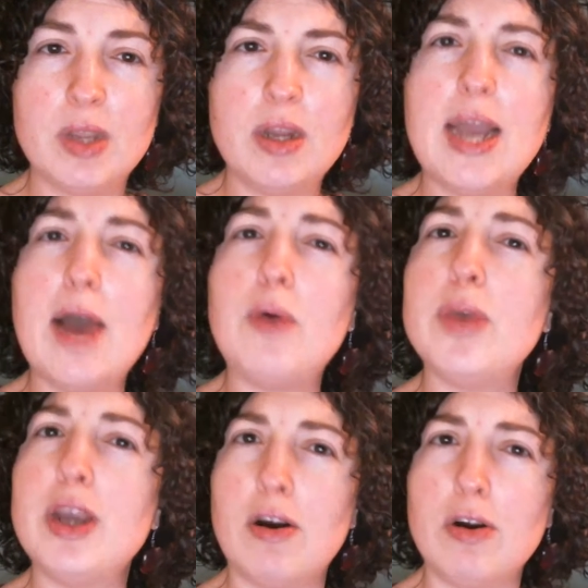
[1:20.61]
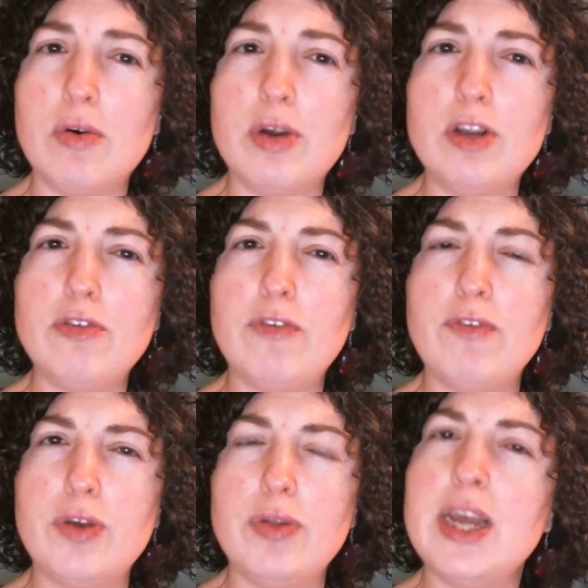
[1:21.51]
Now, we are going to
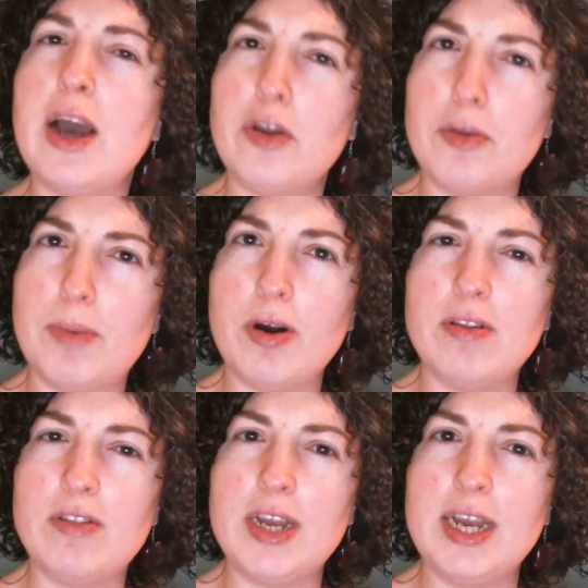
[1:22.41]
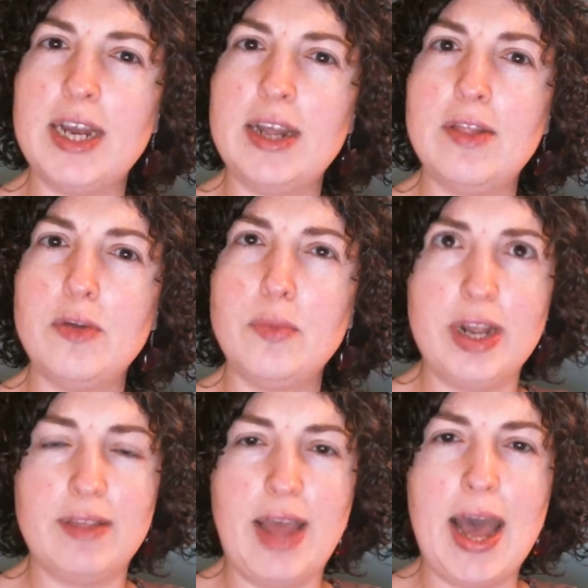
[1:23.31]
review the other parts in the
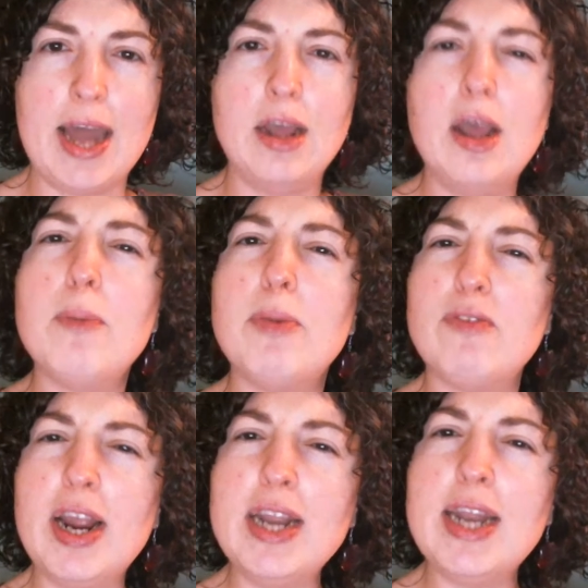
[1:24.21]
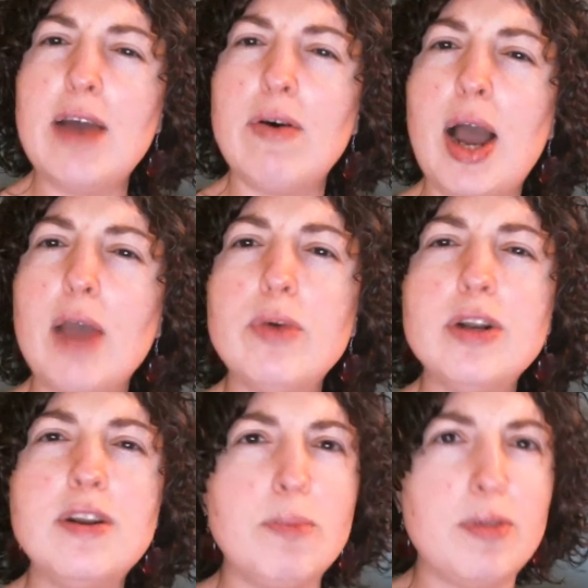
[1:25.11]
weeks ahead, but right now I want
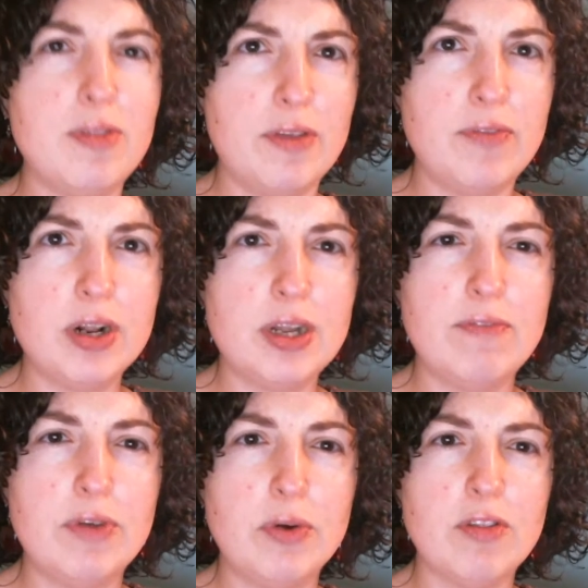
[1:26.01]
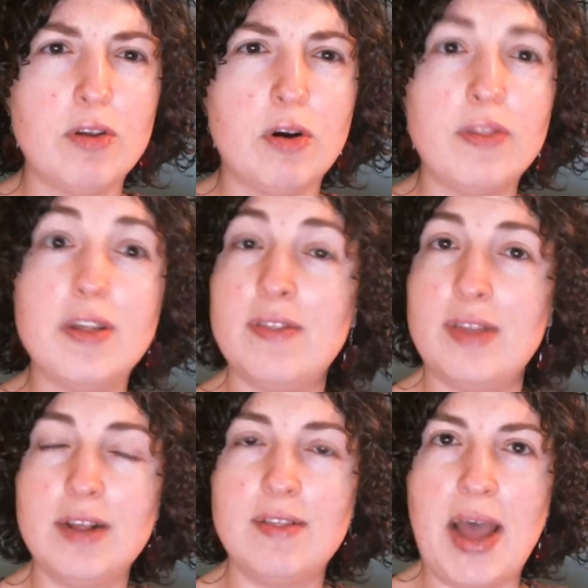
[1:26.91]
to specifically focus on the
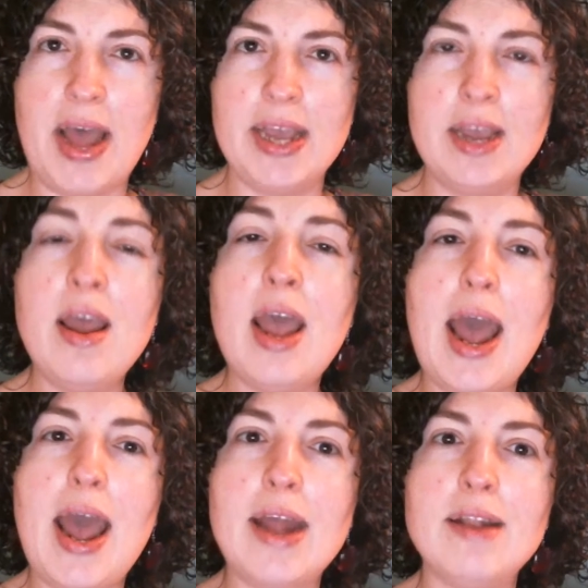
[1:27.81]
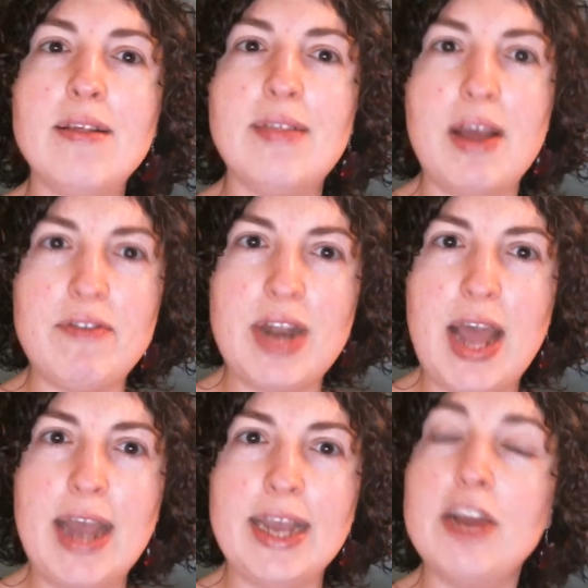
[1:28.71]
6A and
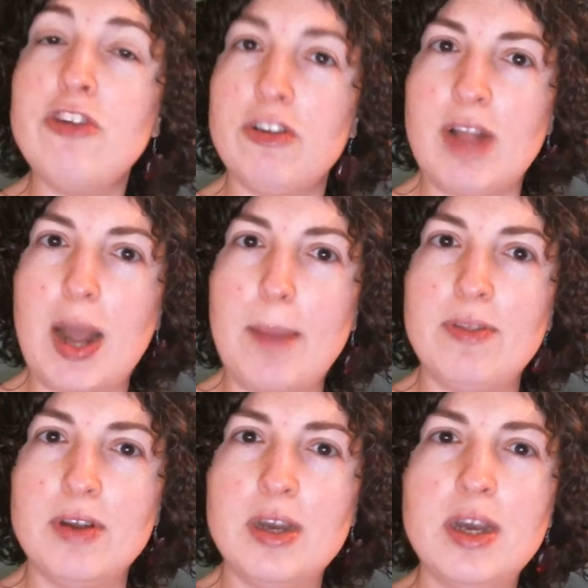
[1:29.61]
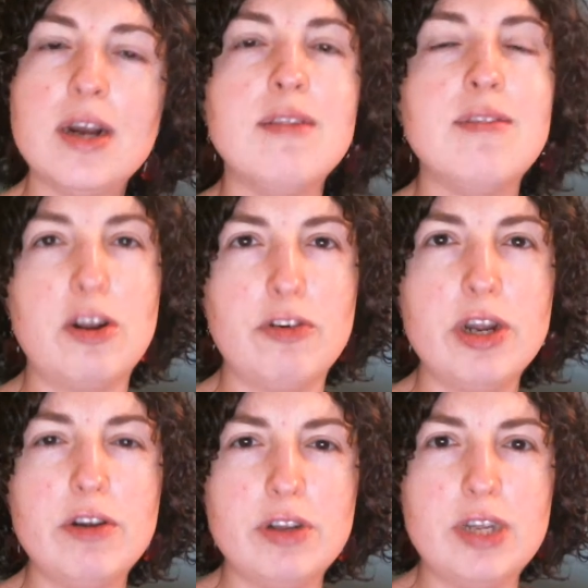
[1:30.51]
7A intro steps,
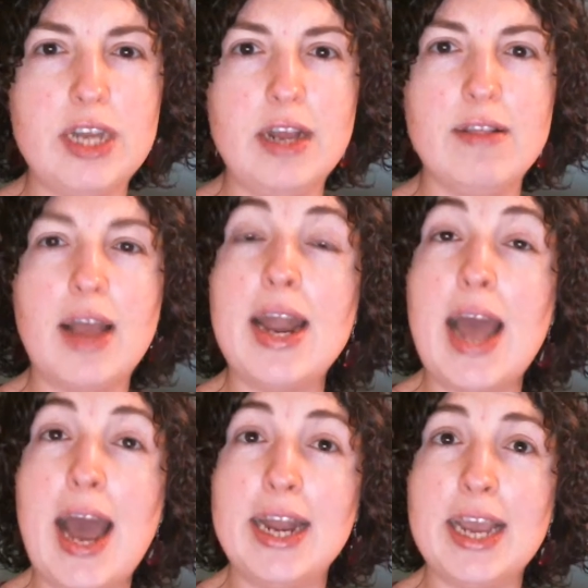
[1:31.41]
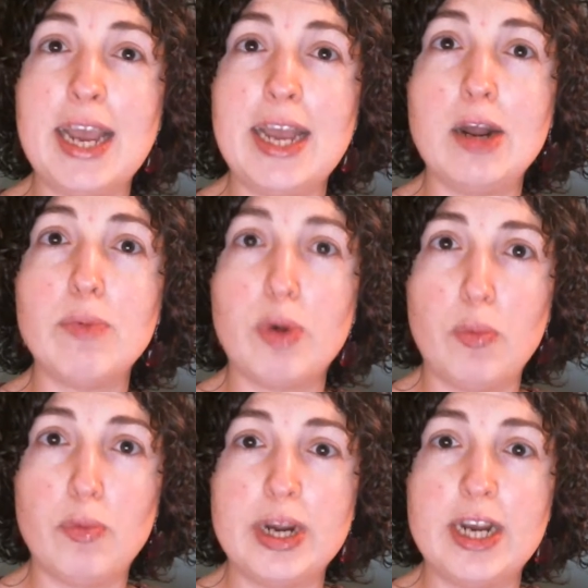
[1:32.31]
considering critiques and adding in
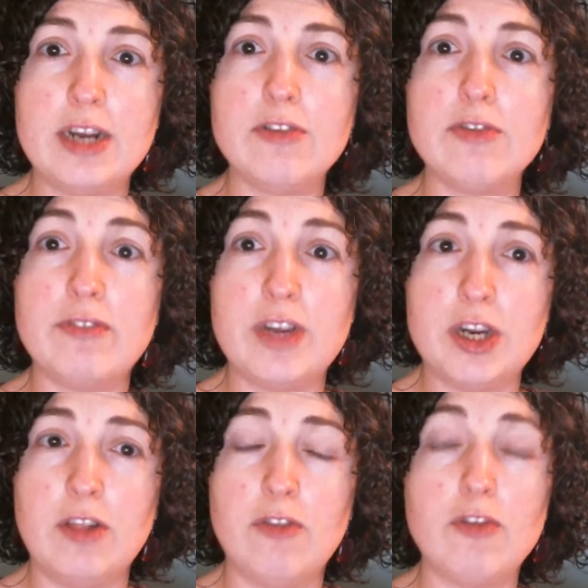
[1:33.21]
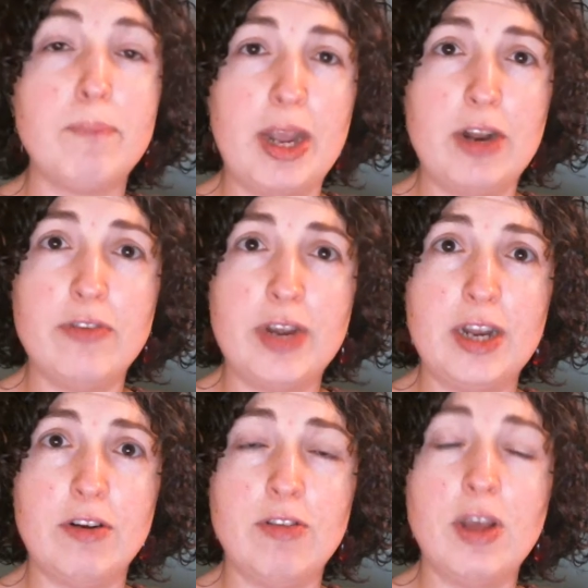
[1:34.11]
appropriate revisions from beta
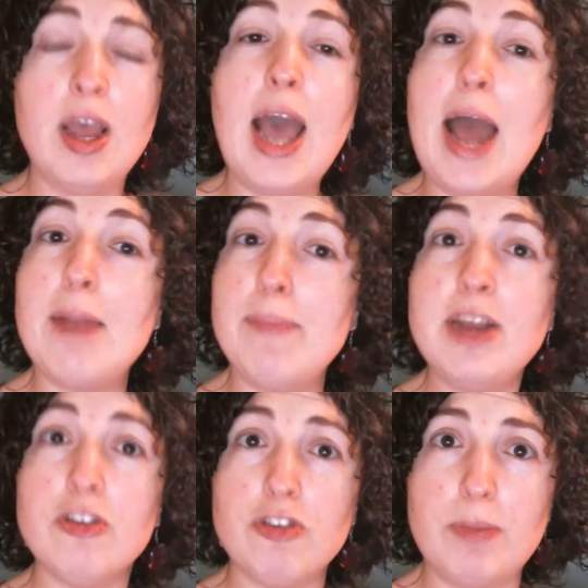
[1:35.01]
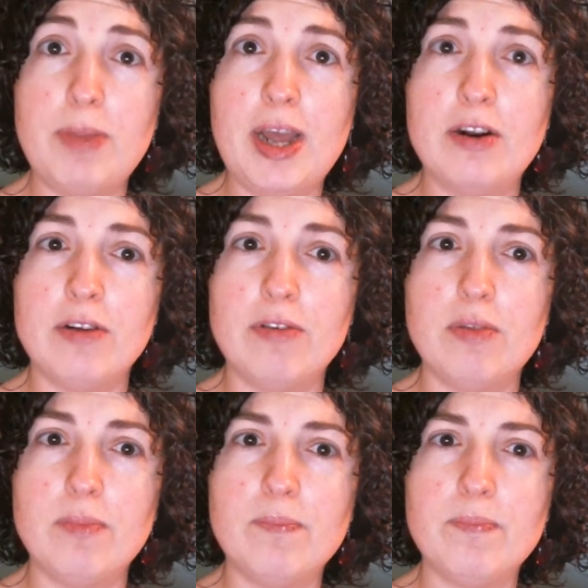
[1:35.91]
readers and manuscript editors.